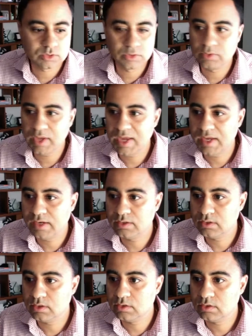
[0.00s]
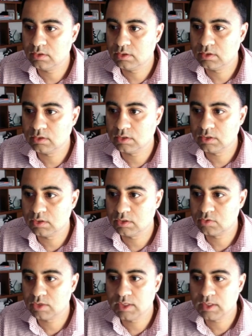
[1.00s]
to edit this and I'm going to
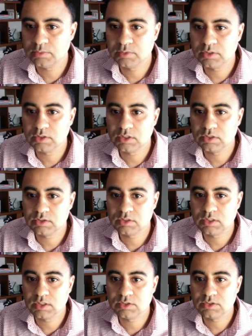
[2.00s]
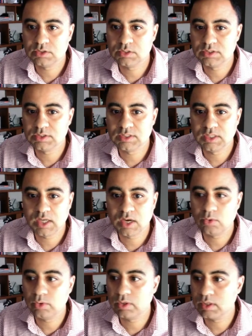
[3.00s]
crank up the contrast, you're going to see how
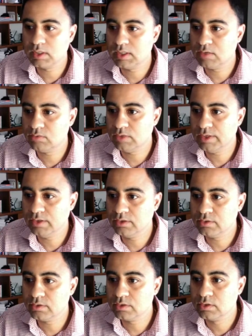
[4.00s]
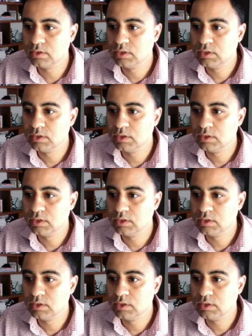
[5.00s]
quickly that renders.